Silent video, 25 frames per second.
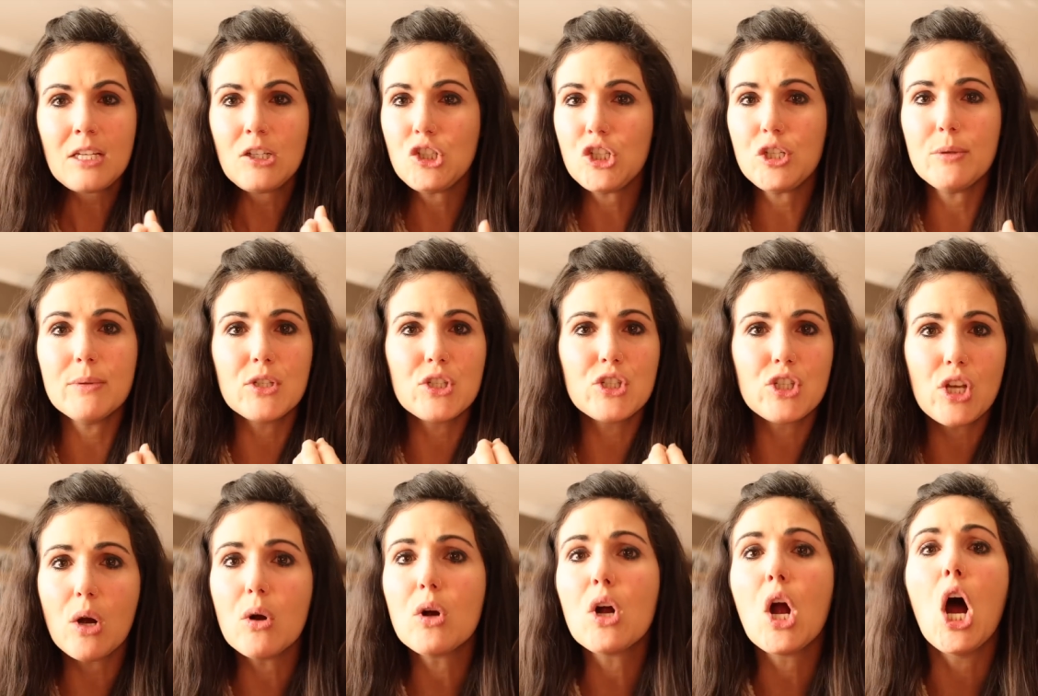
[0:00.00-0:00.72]
she was
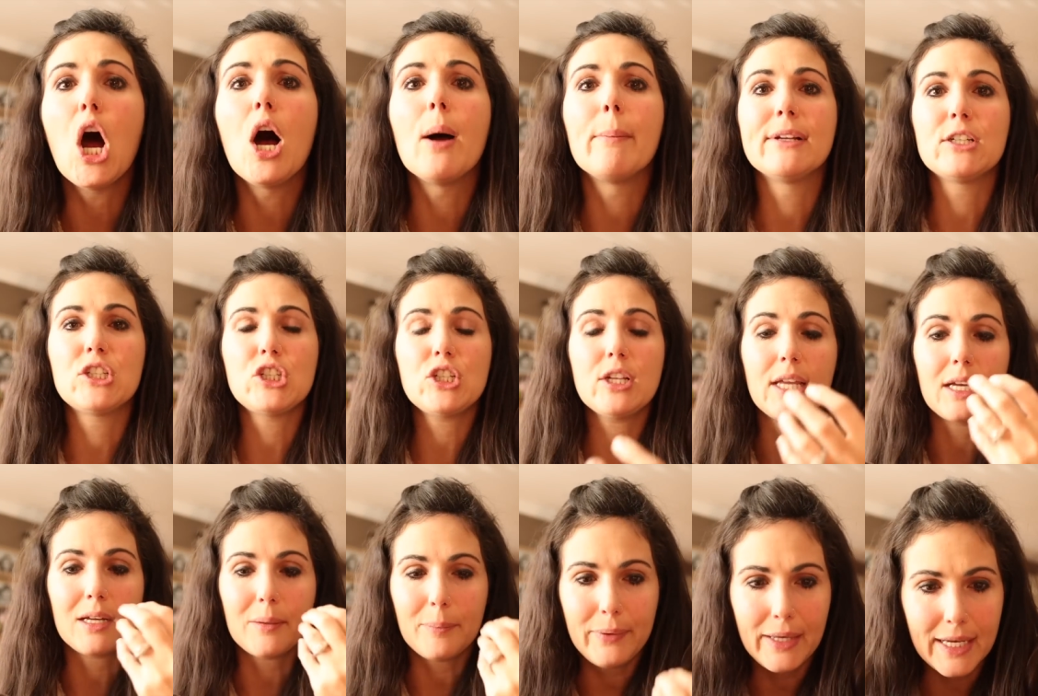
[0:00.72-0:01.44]
so calm, and she,
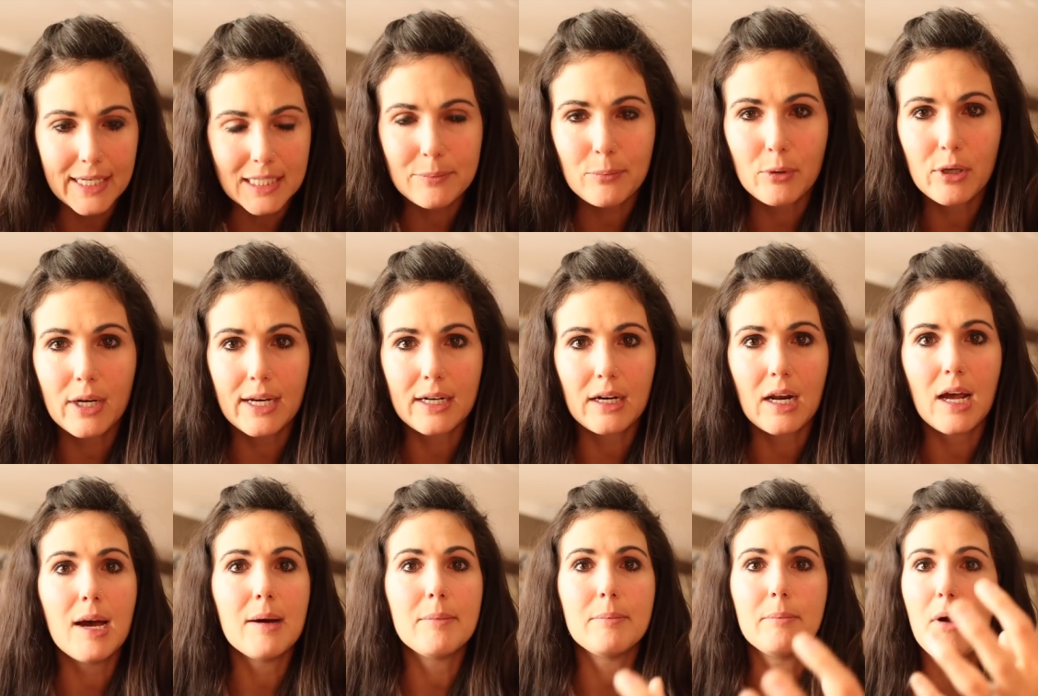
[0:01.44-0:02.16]
like, picked Brett
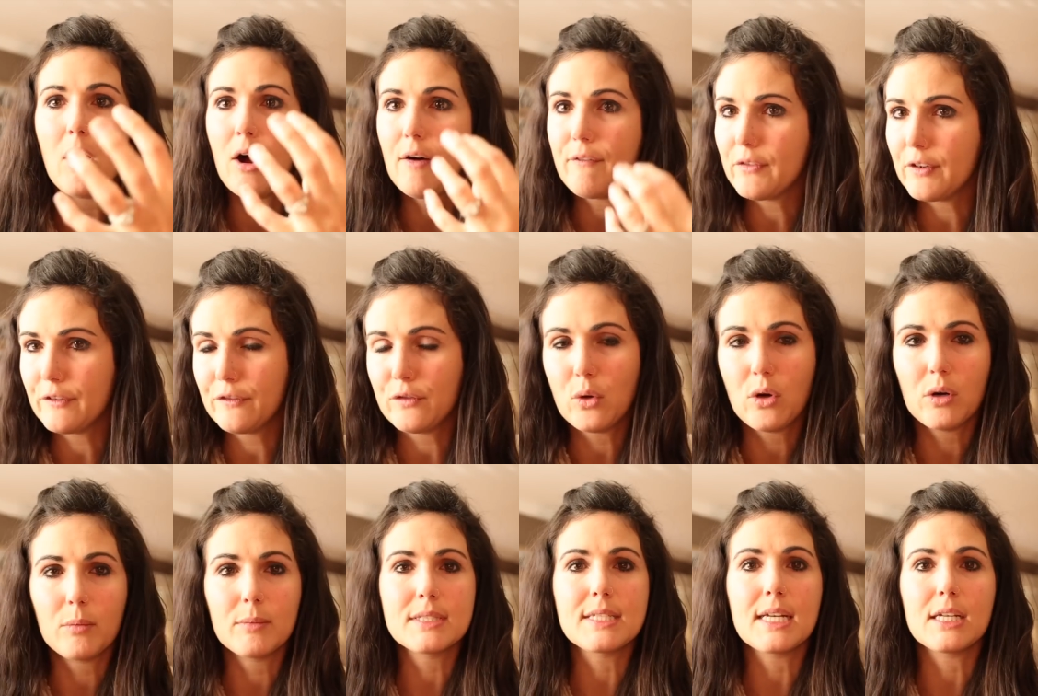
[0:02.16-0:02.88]
up off the
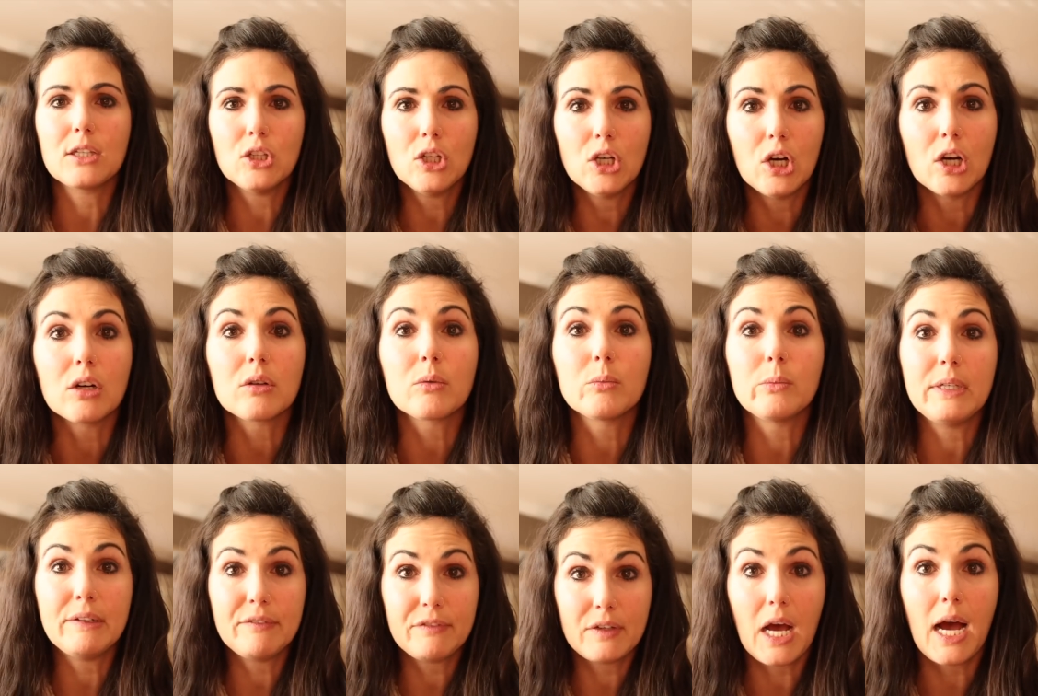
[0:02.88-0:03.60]
floor and was like, look,
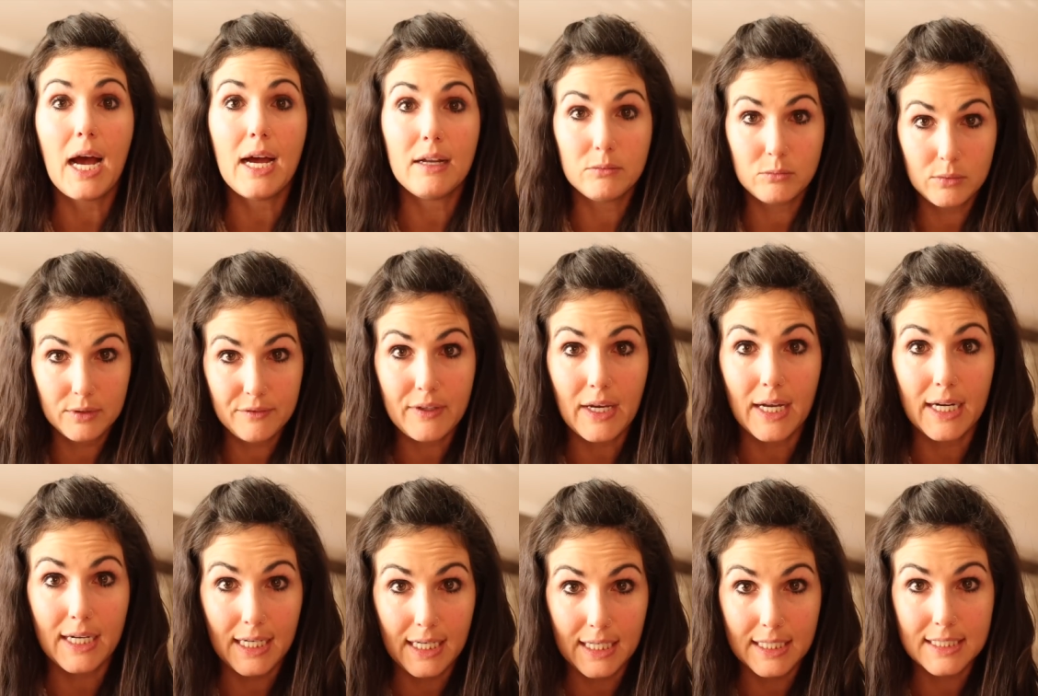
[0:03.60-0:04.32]
we've got
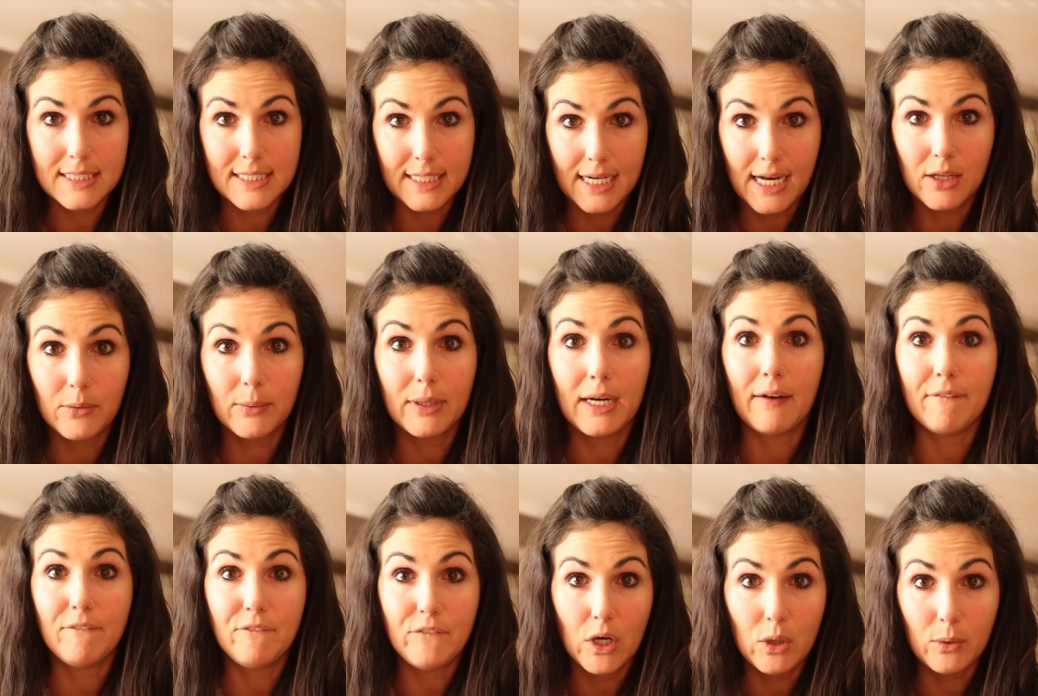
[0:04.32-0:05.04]
to get it together. We got
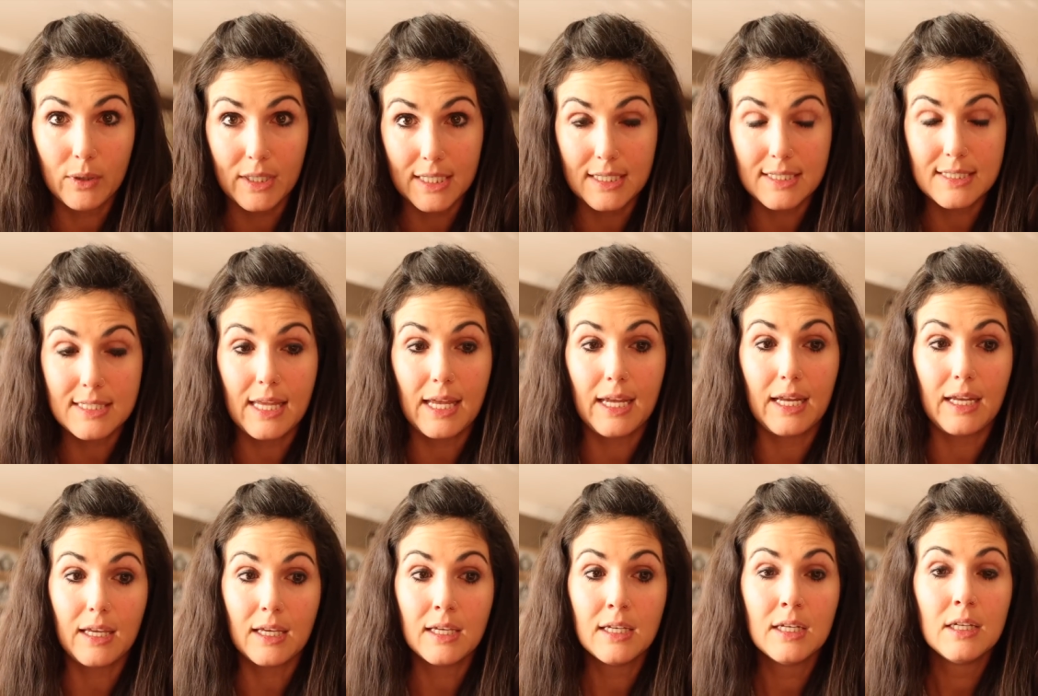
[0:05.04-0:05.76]
to focus.
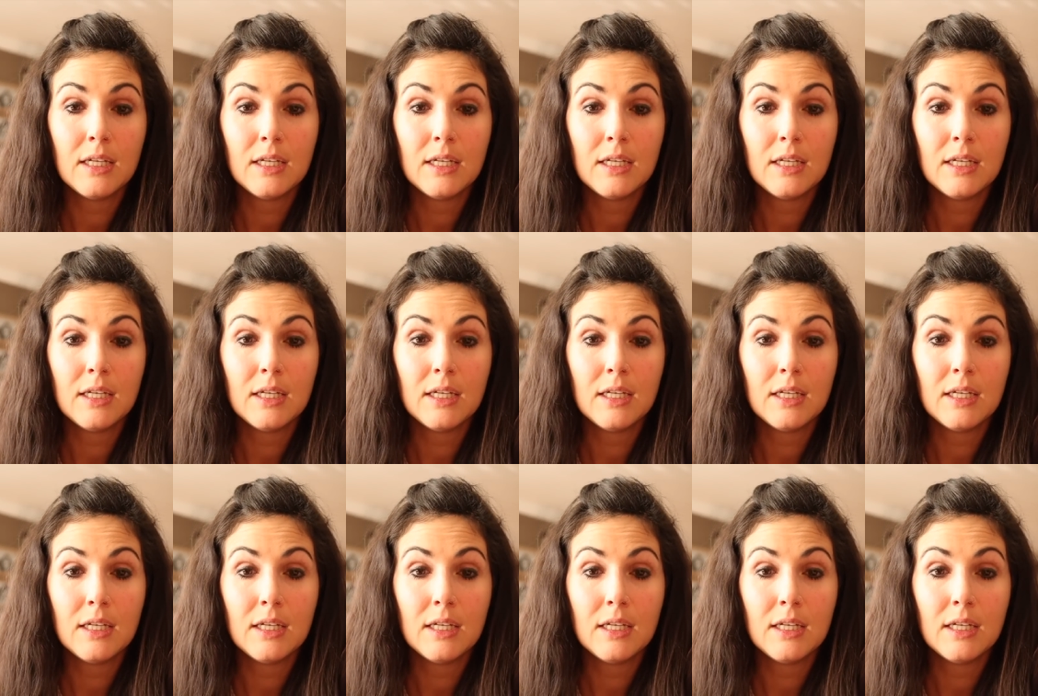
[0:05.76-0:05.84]
Like,